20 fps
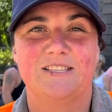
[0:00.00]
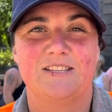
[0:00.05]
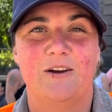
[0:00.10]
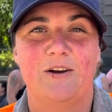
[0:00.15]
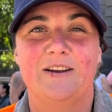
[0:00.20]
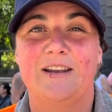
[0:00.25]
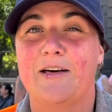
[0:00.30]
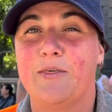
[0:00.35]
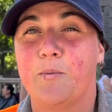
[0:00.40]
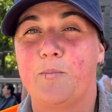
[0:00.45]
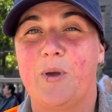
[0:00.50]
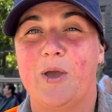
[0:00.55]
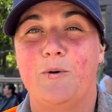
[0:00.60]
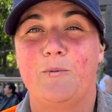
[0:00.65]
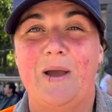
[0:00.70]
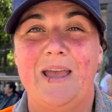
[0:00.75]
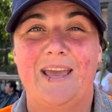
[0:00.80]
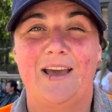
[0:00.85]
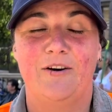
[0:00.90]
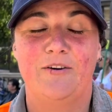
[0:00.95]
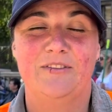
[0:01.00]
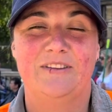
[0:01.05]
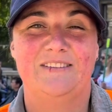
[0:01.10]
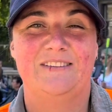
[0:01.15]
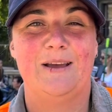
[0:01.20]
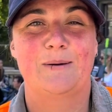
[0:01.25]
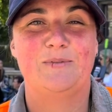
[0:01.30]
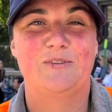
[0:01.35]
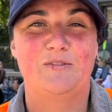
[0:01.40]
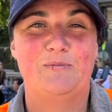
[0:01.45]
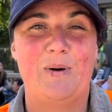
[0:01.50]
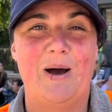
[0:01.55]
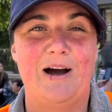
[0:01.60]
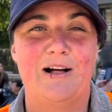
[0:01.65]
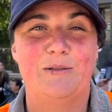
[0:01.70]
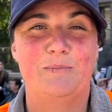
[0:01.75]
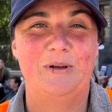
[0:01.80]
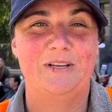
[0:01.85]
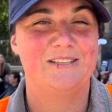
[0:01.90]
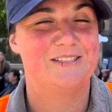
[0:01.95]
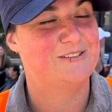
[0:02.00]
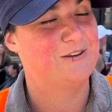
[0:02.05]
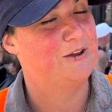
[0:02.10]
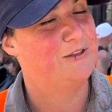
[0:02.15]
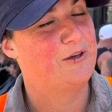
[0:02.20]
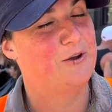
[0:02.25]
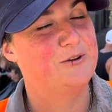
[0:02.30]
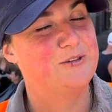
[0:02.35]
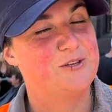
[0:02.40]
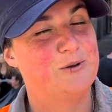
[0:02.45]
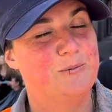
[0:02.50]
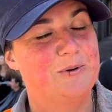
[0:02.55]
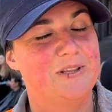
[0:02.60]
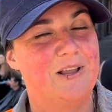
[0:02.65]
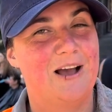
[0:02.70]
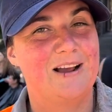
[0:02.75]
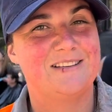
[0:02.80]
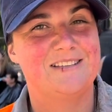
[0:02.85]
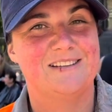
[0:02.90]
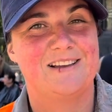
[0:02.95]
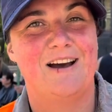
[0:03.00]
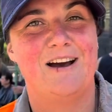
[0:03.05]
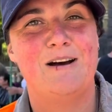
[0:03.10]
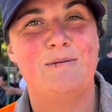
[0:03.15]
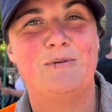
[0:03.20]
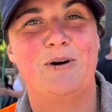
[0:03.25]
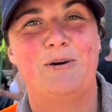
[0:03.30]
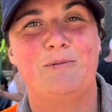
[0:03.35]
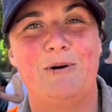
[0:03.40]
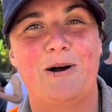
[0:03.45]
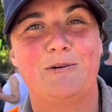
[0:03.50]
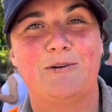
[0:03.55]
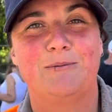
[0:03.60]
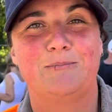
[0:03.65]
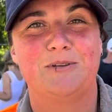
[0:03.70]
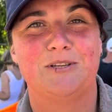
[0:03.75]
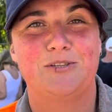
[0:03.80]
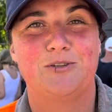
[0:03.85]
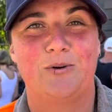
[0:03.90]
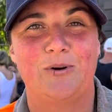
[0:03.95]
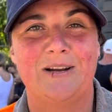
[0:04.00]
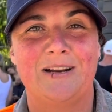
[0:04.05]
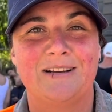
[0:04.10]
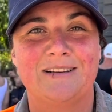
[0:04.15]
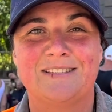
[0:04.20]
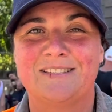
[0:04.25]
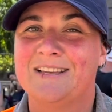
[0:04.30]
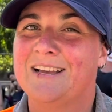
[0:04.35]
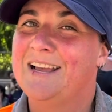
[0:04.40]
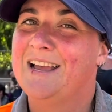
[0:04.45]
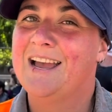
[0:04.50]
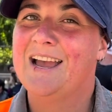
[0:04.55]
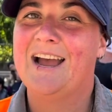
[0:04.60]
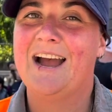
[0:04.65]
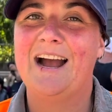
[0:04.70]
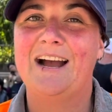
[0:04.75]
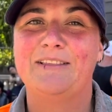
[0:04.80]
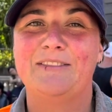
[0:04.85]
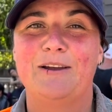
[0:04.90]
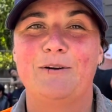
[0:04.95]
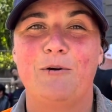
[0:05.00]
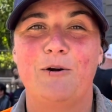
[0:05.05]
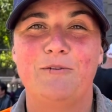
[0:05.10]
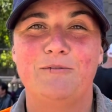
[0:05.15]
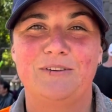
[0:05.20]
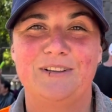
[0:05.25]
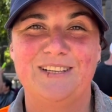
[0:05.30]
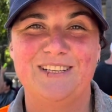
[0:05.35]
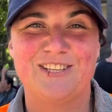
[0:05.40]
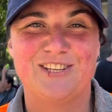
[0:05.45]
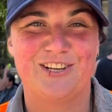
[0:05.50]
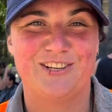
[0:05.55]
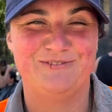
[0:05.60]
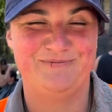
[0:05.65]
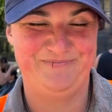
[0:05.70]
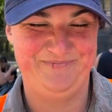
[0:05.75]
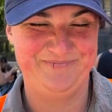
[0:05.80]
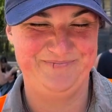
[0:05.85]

So another big week on the steps of Parliament. So those who would like to come are welcome to join us at their own volition.